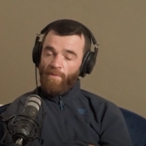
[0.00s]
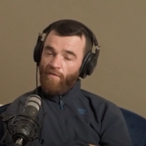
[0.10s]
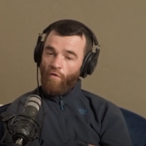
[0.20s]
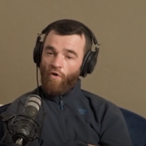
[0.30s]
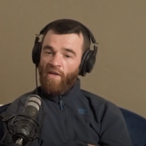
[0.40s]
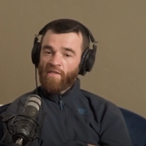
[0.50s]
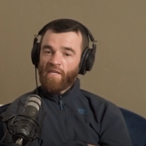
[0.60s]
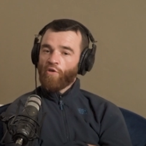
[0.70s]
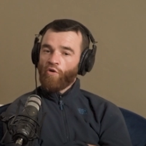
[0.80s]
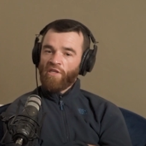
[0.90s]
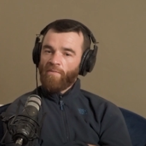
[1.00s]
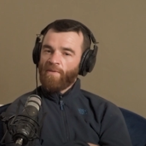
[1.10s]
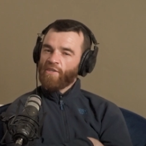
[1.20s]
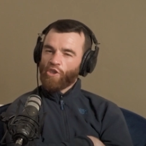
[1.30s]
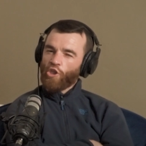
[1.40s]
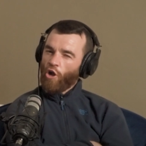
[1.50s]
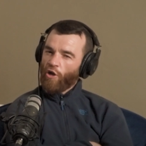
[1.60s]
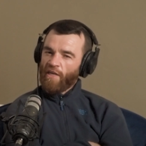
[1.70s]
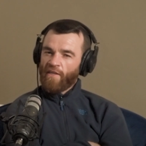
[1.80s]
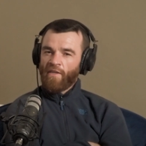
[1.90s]
Beforehand, I'd already been to
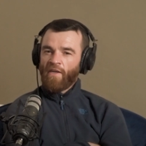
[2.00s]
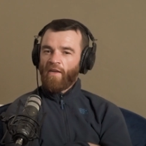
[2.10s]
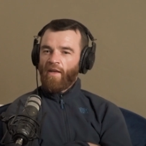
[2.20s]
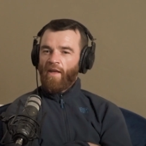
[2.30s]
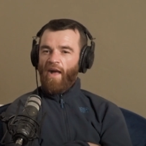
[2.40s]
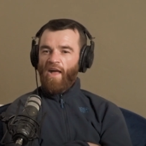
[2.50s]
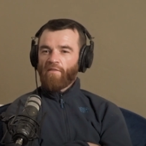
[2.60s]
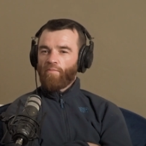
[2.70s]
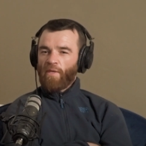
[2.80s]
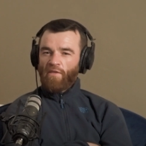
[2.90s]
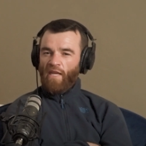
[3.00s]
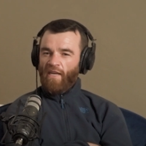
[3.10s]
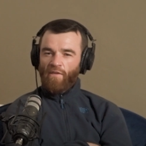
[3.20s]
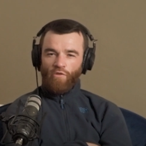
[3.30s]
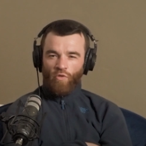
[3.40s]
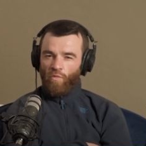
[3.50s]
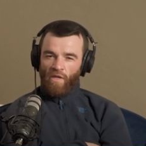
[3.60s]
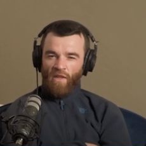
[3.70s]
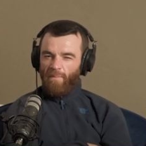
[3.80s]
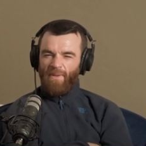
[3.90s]
Stocky, and I'd be like doing
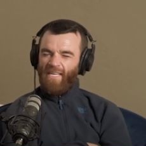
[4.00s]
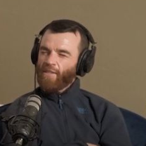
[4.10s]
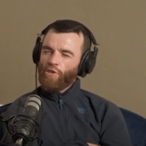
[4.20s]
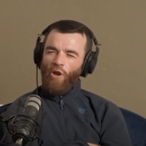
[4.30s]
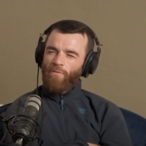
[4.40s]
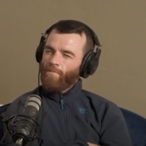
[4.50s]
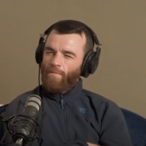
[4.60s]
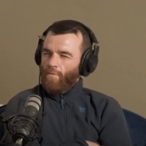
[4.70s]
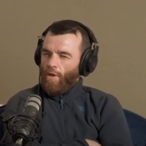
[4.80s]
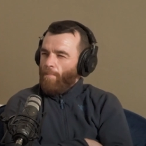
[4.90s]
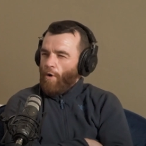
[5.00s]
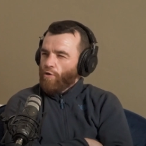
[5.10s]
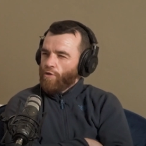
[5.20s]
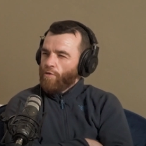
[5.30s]
little bits, not boxing.